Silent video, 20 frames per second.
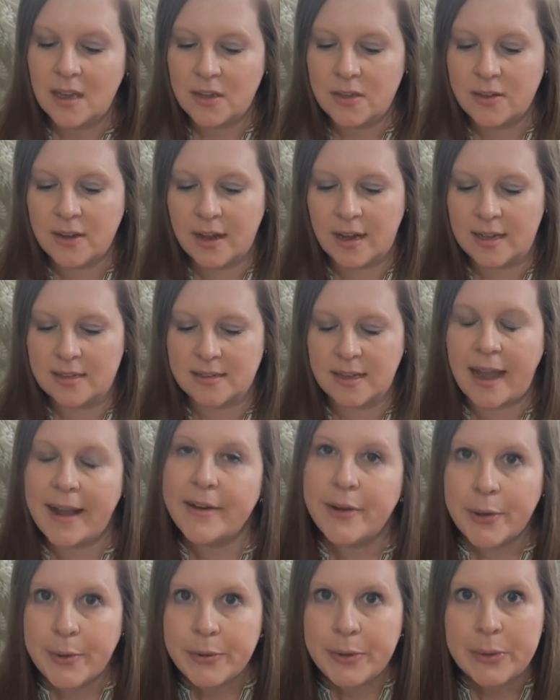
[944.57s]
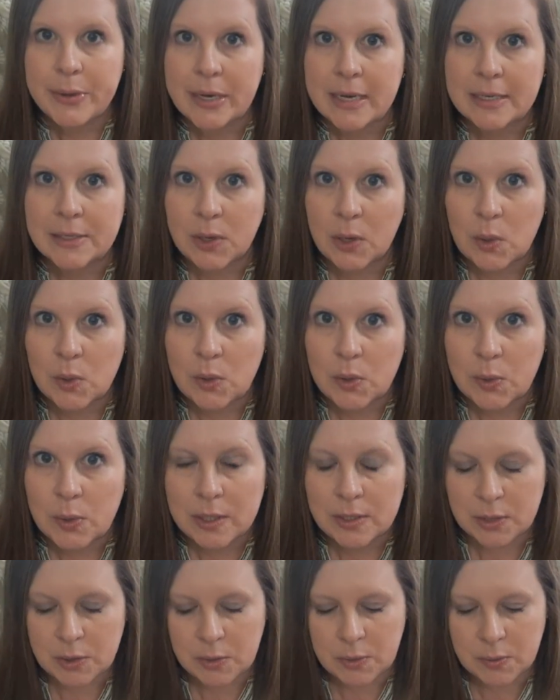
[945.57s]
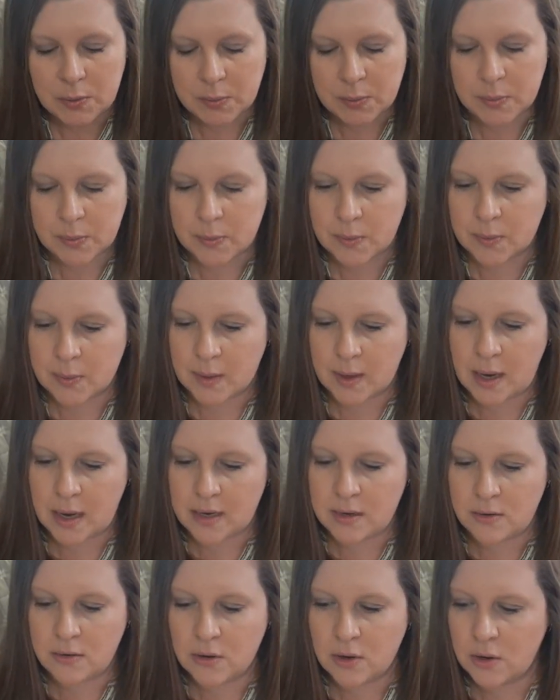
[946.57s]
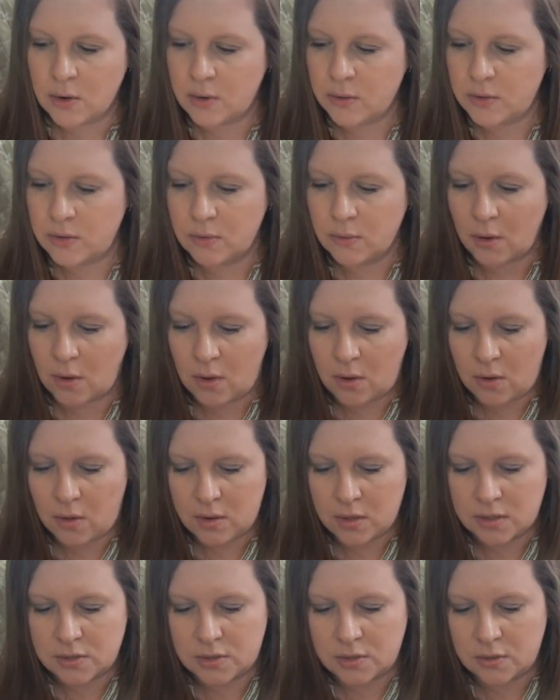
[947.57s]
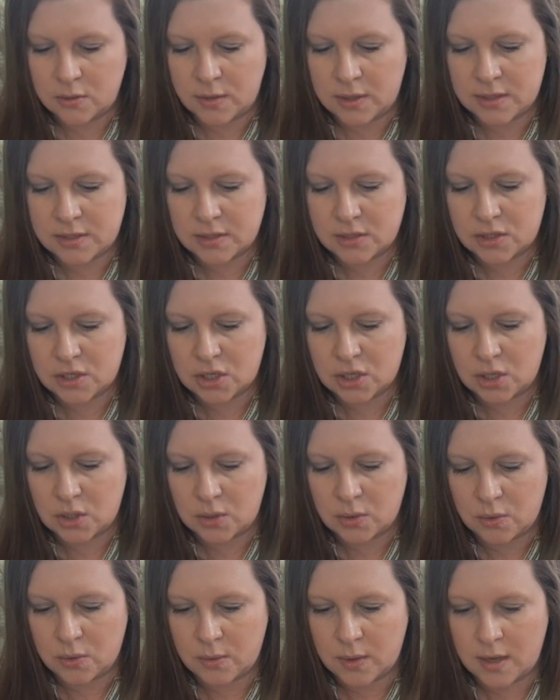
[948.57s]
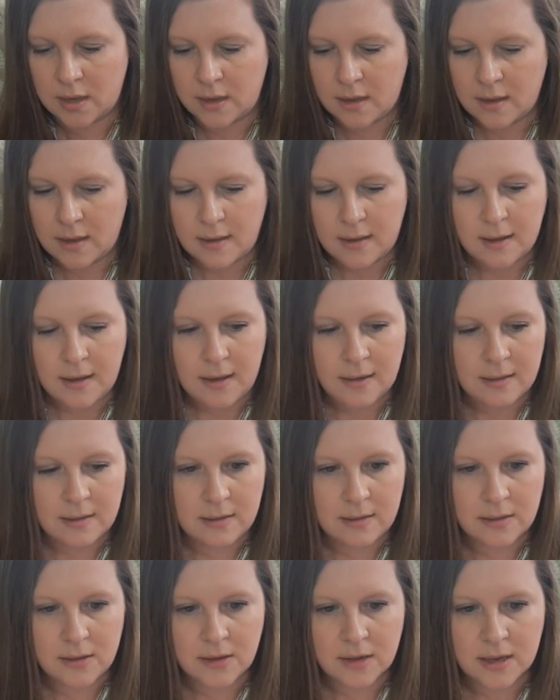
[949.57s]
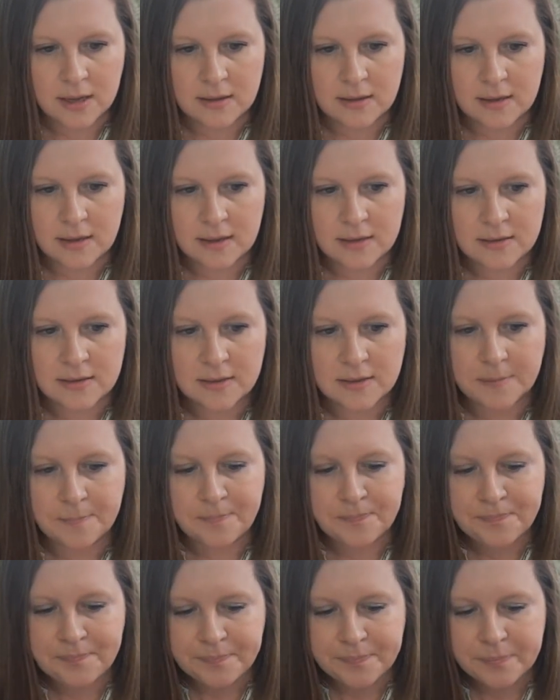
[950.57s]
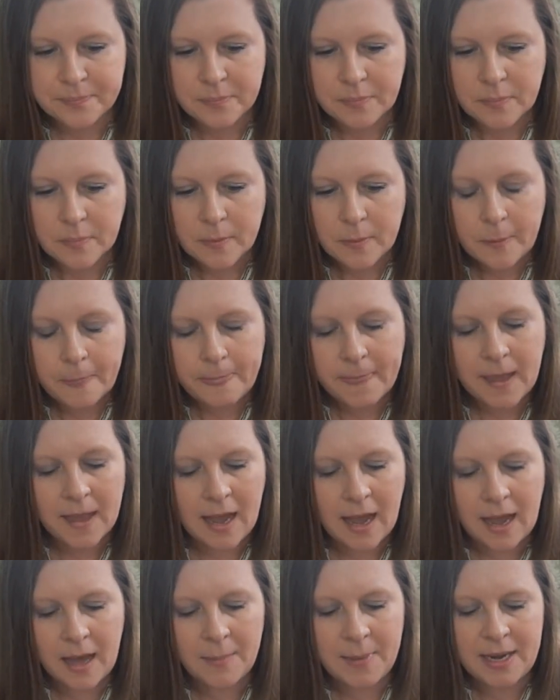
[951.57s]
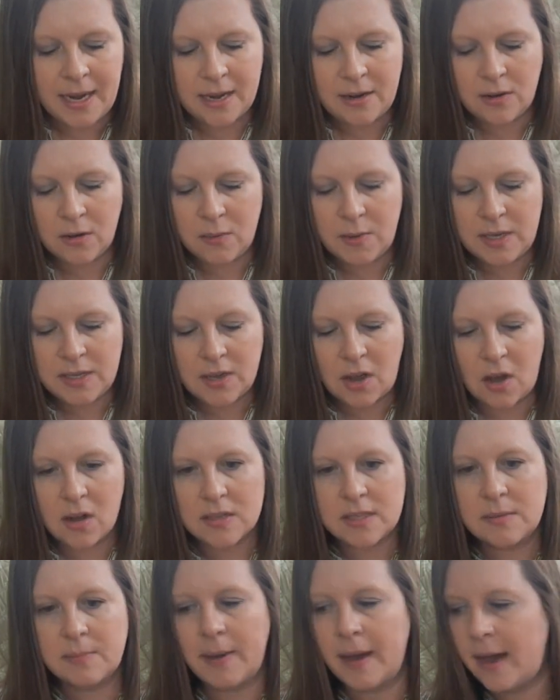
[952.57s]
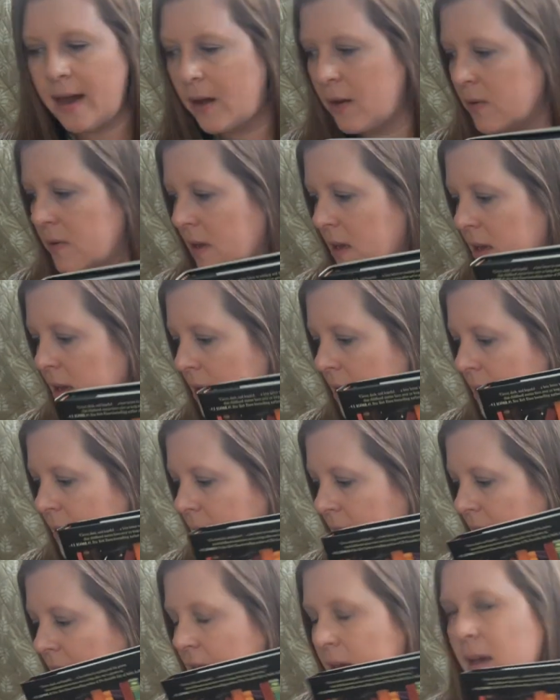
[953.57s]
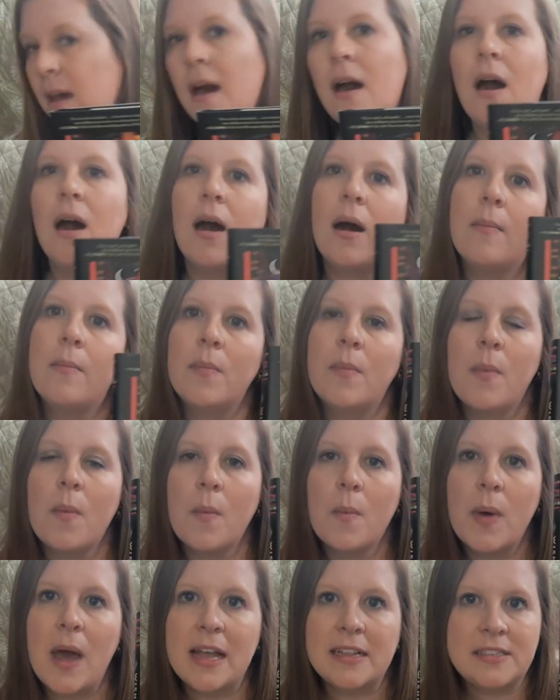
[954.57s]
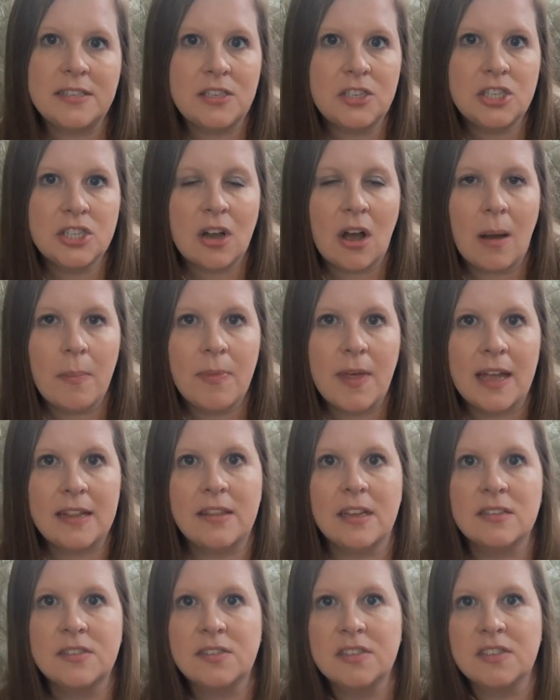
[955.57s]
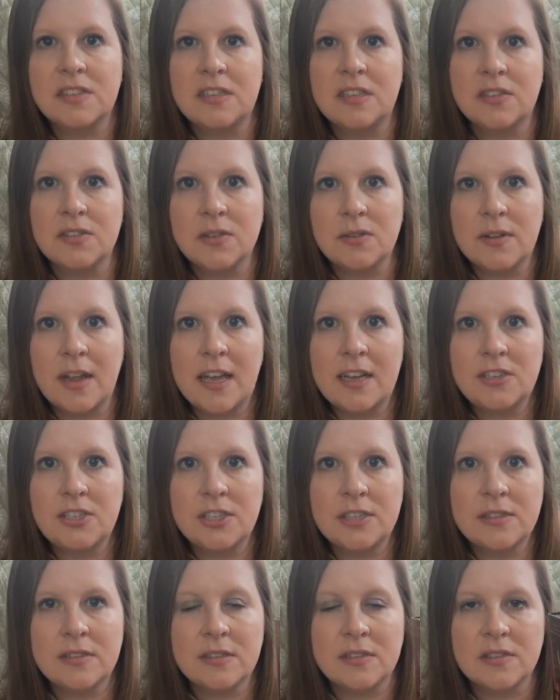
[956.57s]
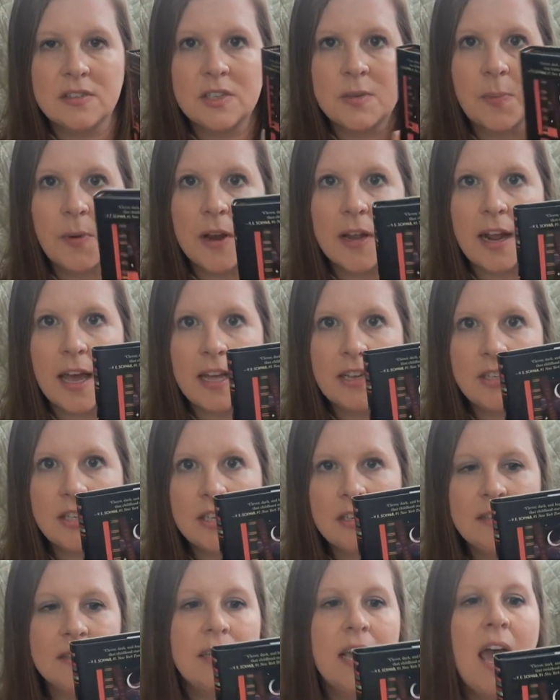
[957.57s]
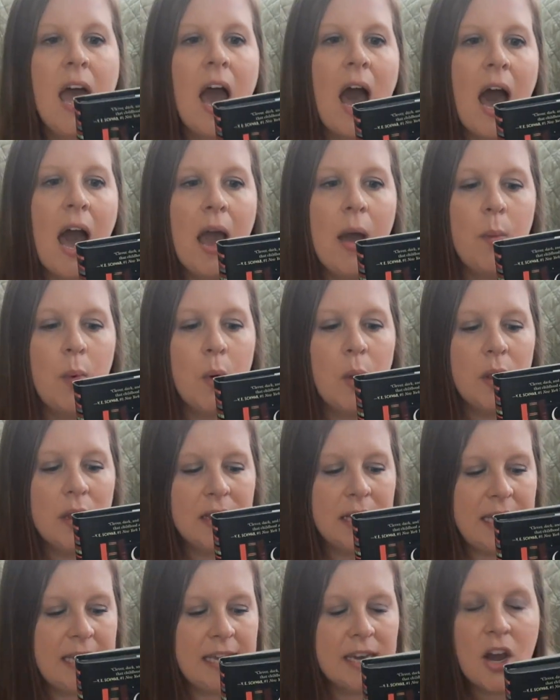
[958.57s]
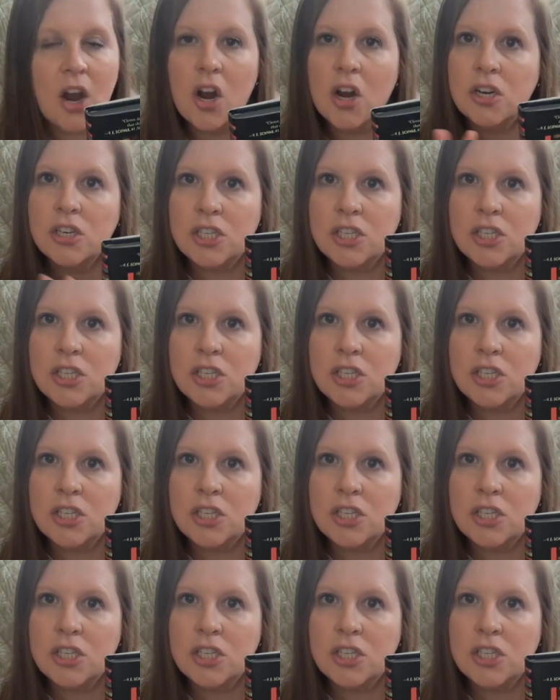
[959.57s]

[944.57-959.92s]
guys, I know you guys all do it too. I know you all do it too. Look at this. And I know we talked about the Etsy shop that does the stenciled edges and the sprayed edges. I will link her